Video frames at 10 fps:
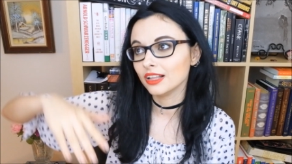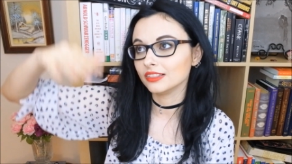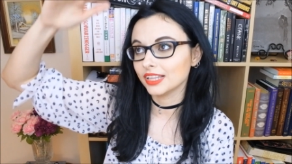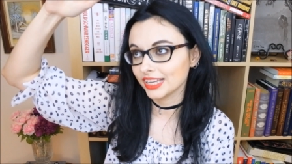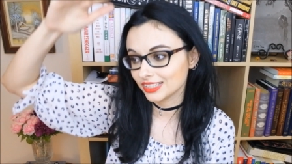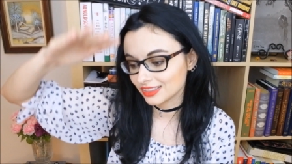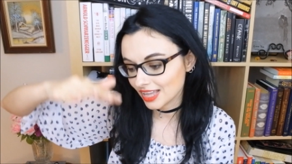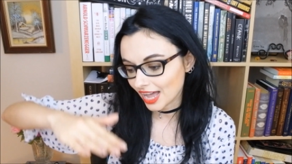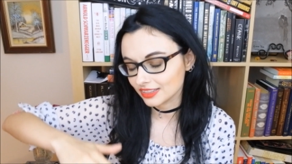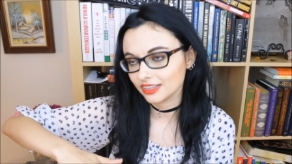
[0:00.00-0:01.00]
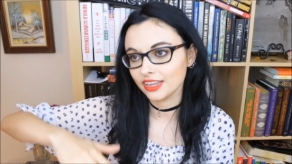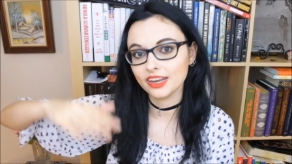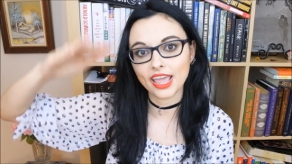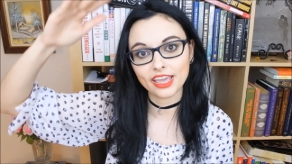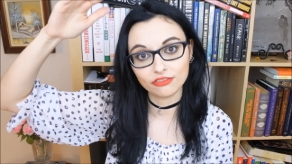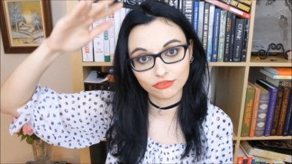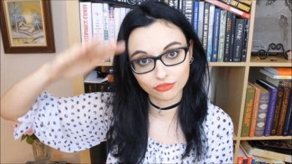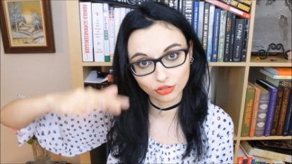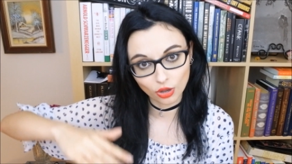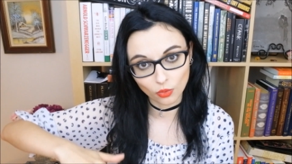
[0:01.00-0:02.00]
like that in a
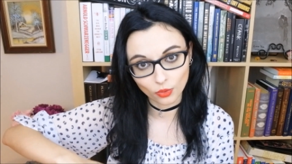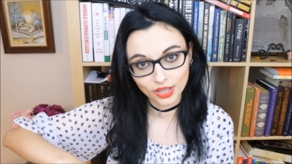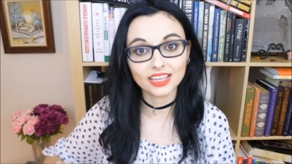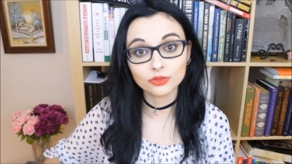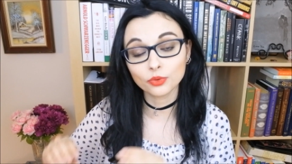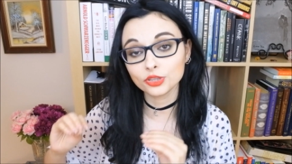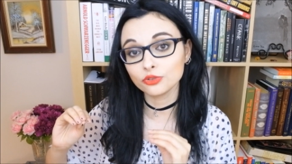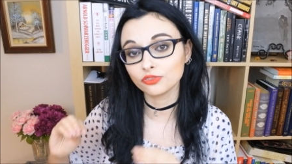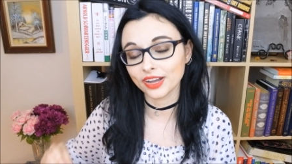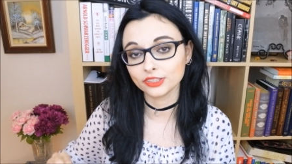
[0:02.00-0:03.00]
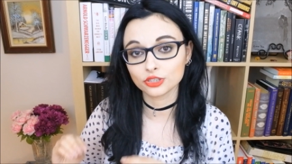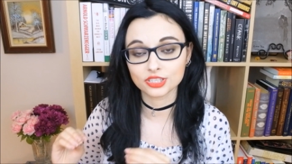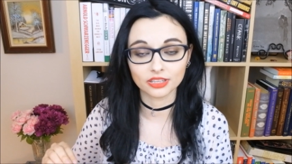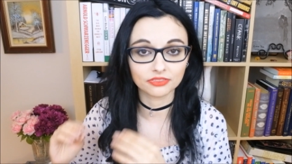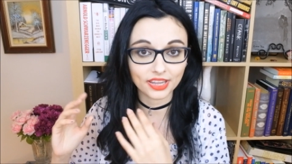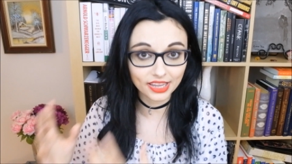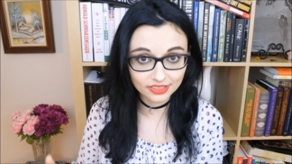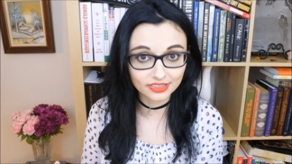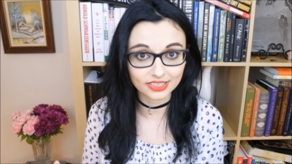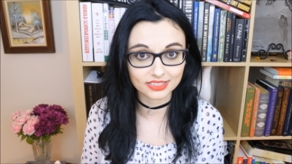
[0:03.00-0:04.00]
flow. Then when you find yourself
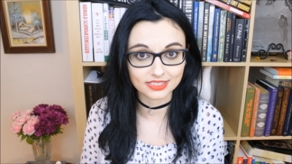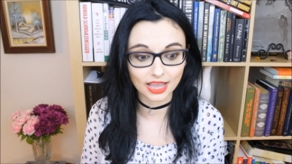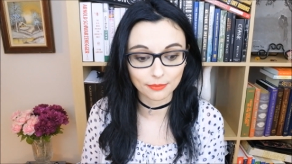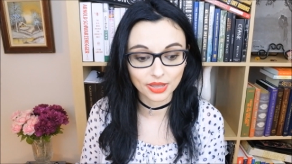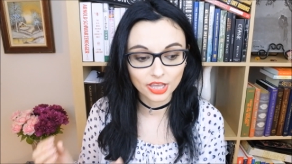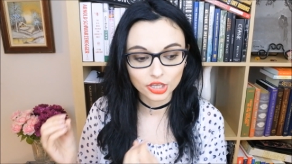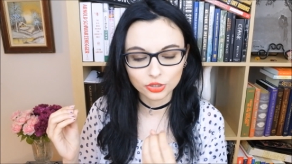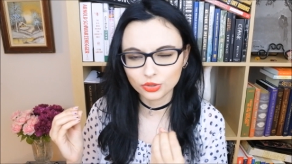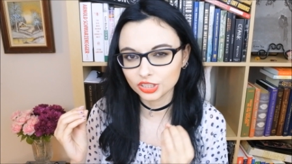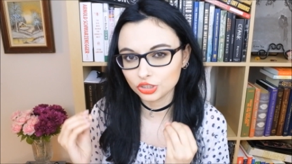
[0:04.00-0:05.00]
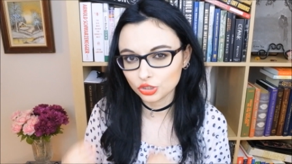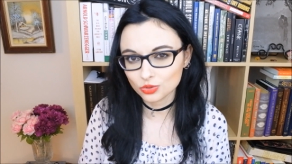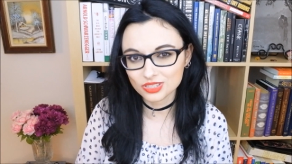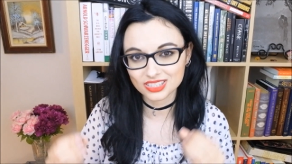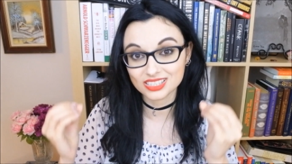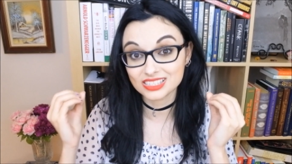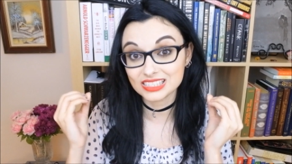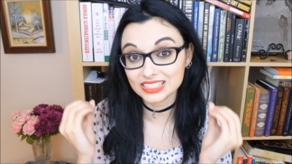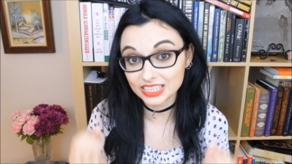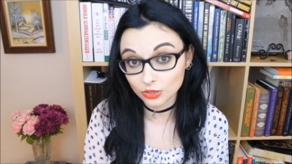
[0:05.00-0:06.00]
in the exam, you can use the
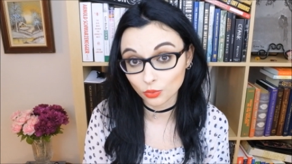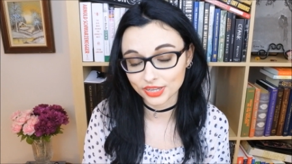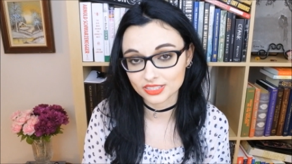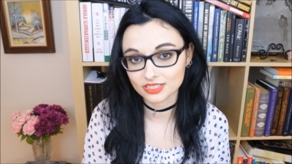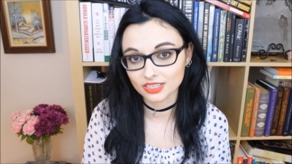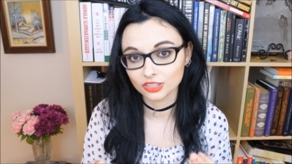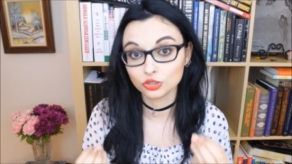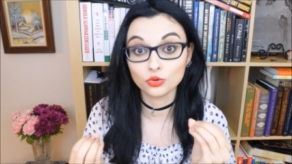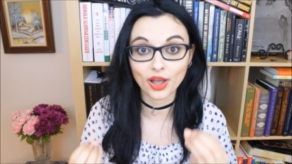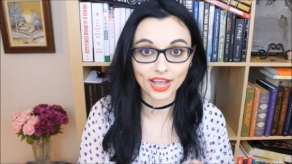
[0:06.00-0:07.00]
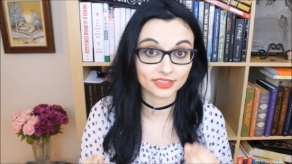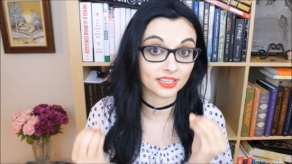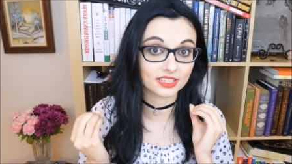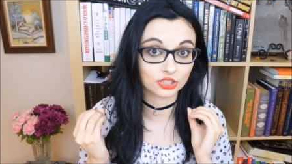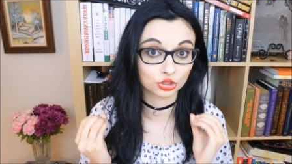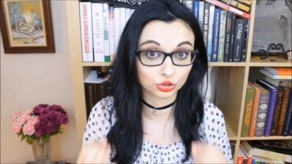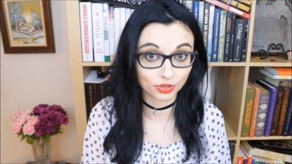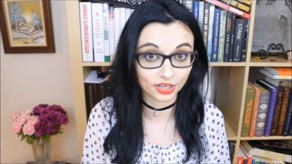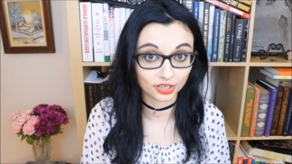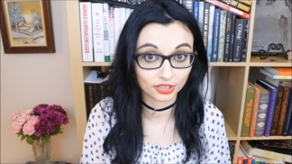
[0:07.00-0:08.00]
sequence to act as a
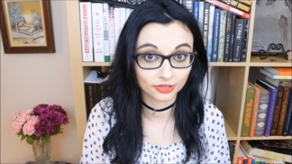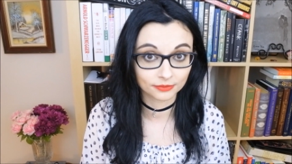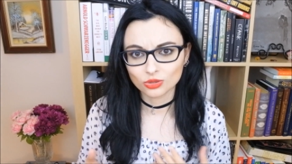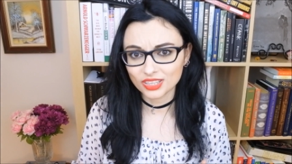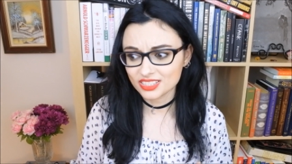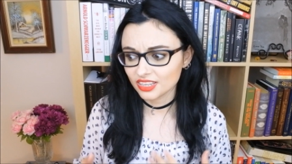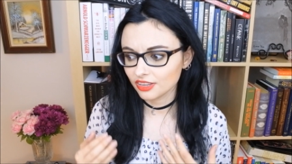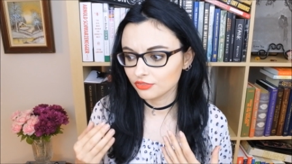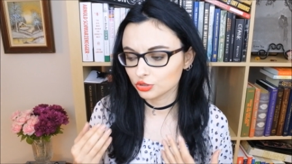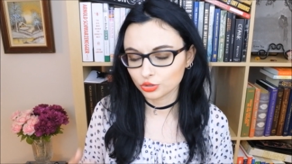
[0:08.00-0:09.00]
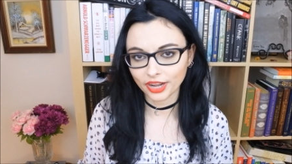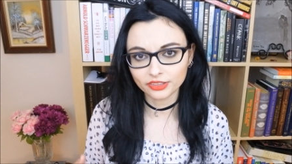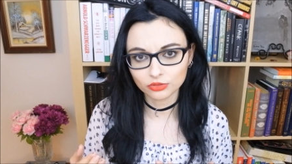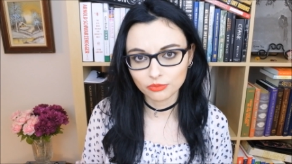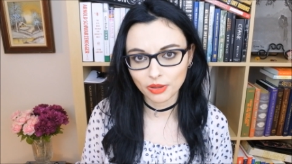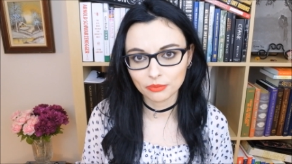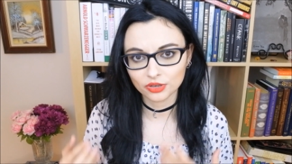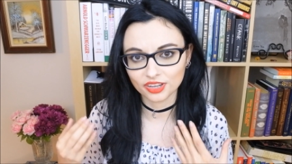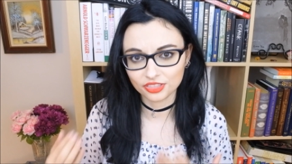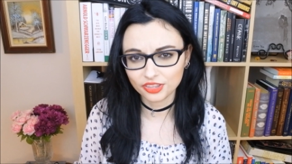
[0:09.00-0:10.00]
trigger. So let's say if you're trying to
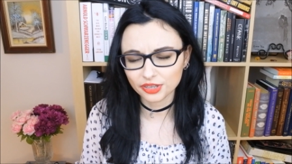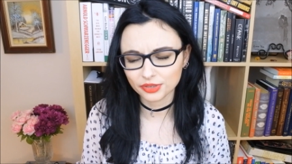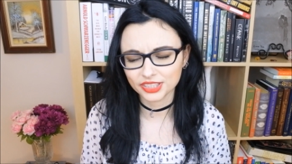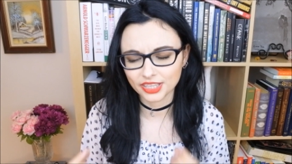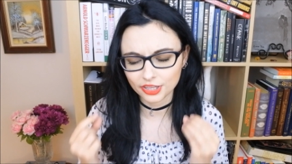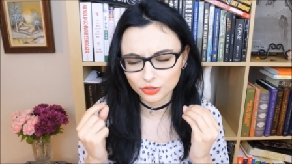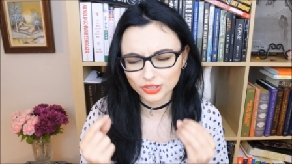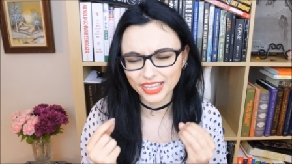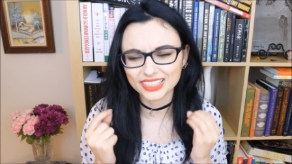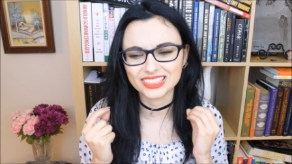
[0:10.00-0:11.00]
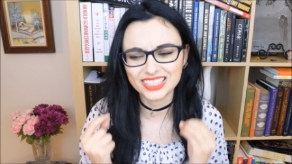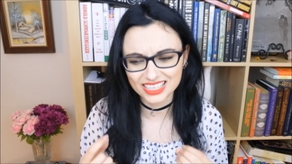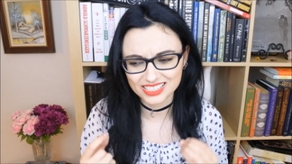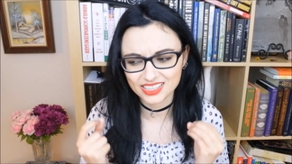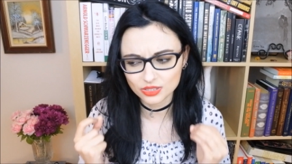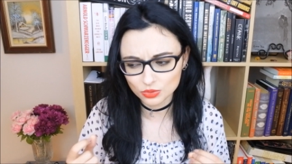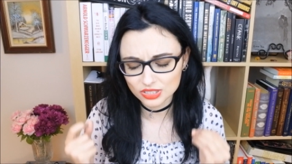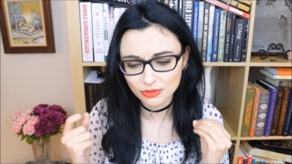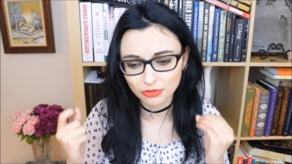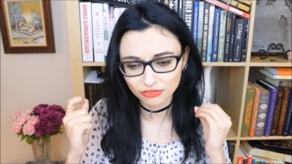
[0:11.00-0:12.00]
remember a theory that you're like, yes, this was
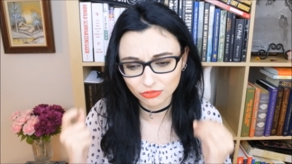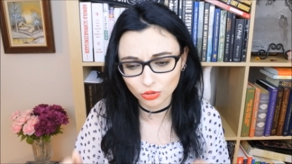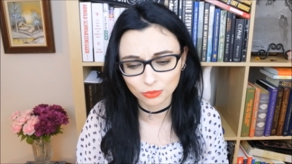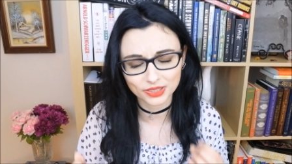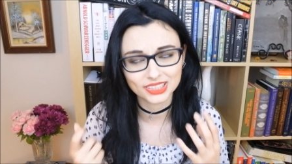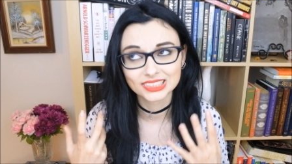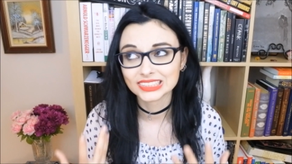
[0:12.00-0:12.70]
number four, but